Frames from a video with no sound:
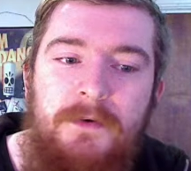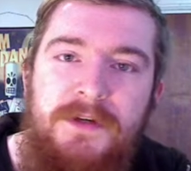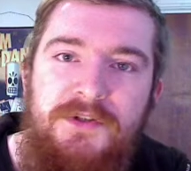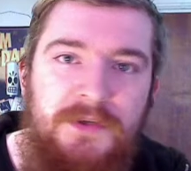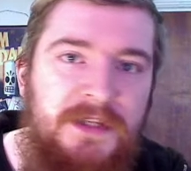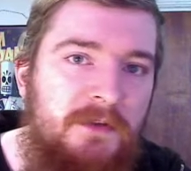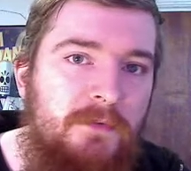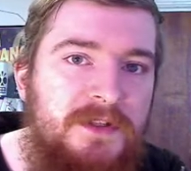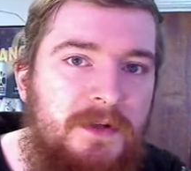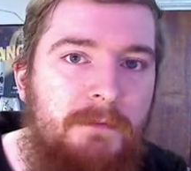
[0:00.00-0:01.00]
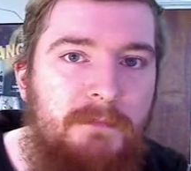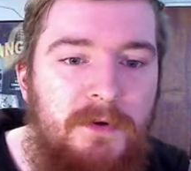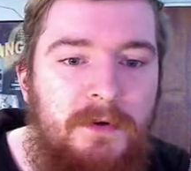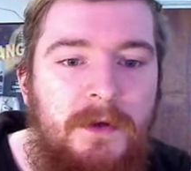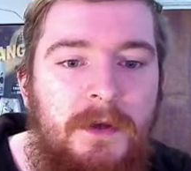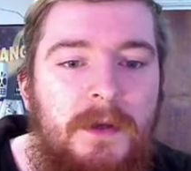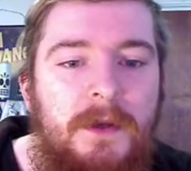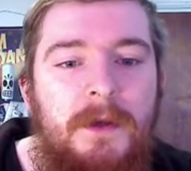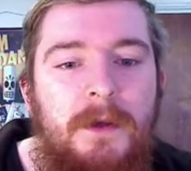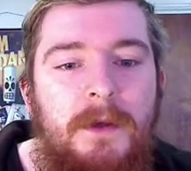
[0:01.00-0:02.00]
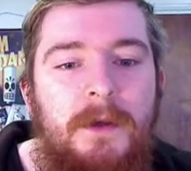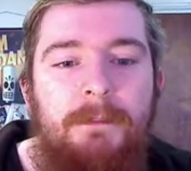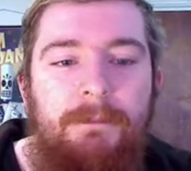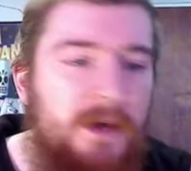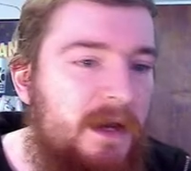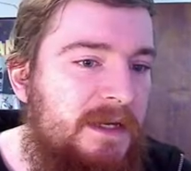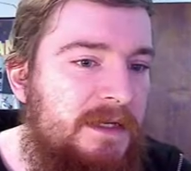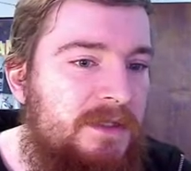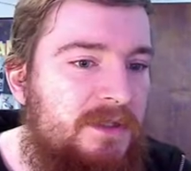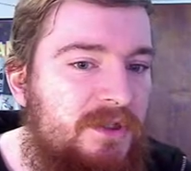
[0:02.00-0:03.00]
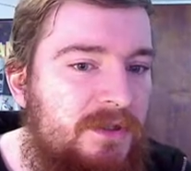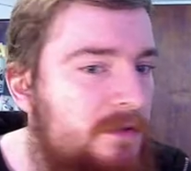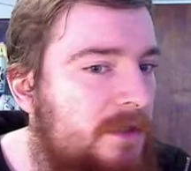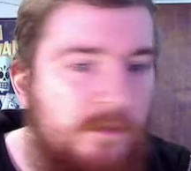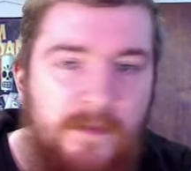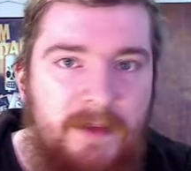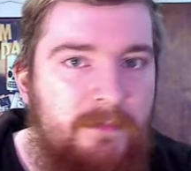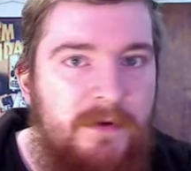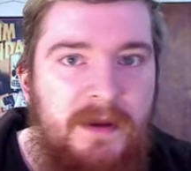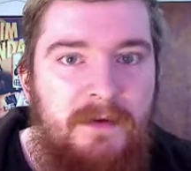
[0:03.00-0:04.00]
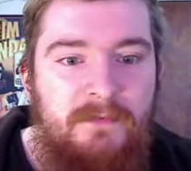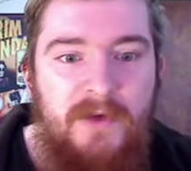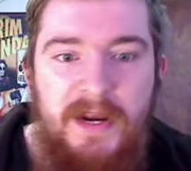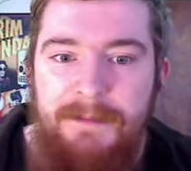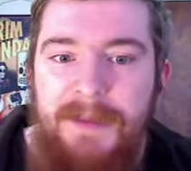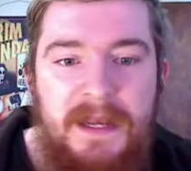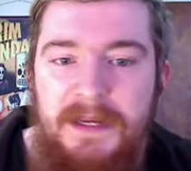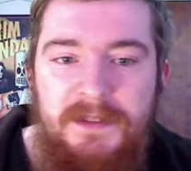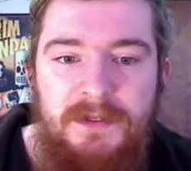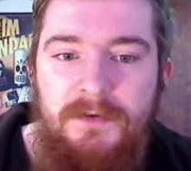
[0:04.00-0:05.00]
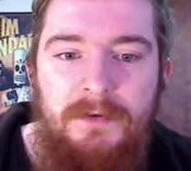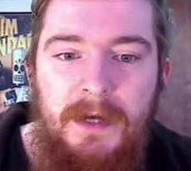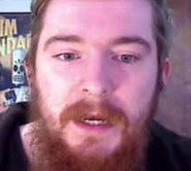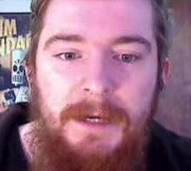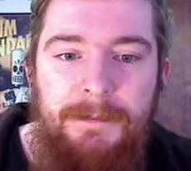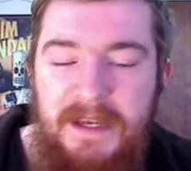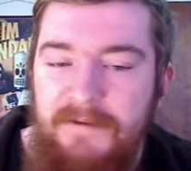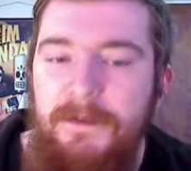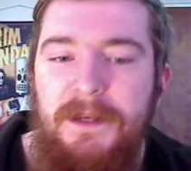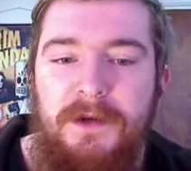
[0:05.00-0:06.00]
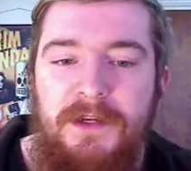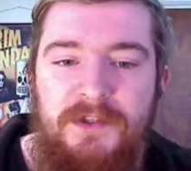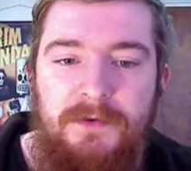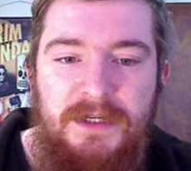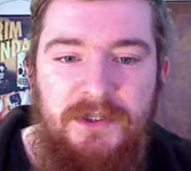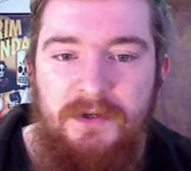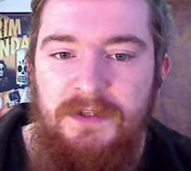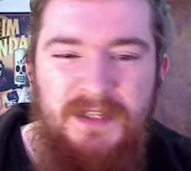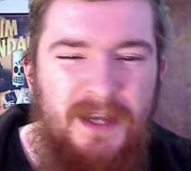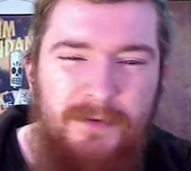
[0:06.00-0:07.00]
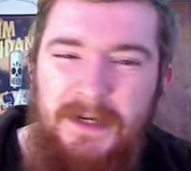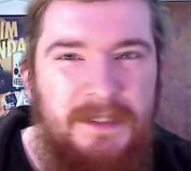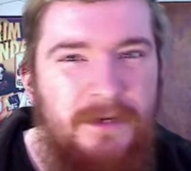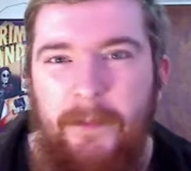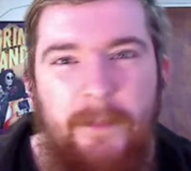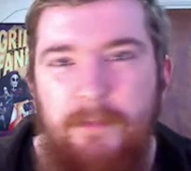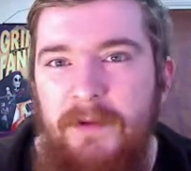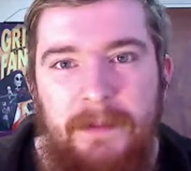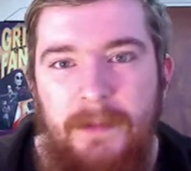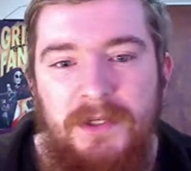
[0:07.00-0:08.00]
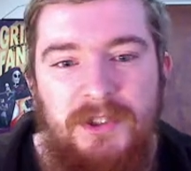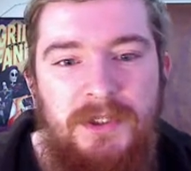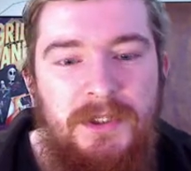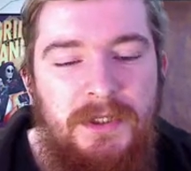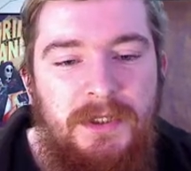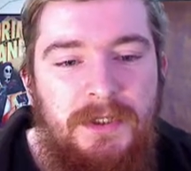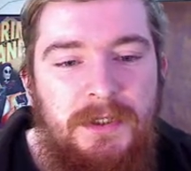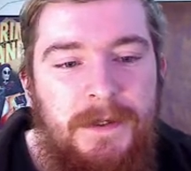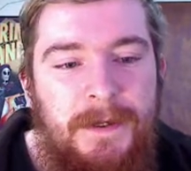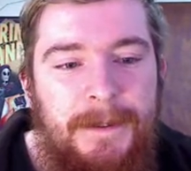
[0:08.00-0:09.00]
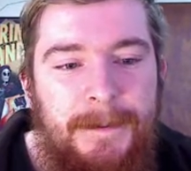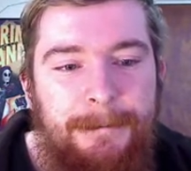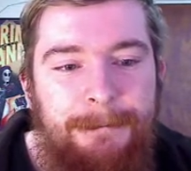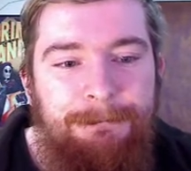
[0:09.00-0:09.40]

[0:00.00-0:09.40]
enjoyed the other ones a lot more. But I don't remember it really barely at all. Even when I look at screenshots, I really don't remember it that much. And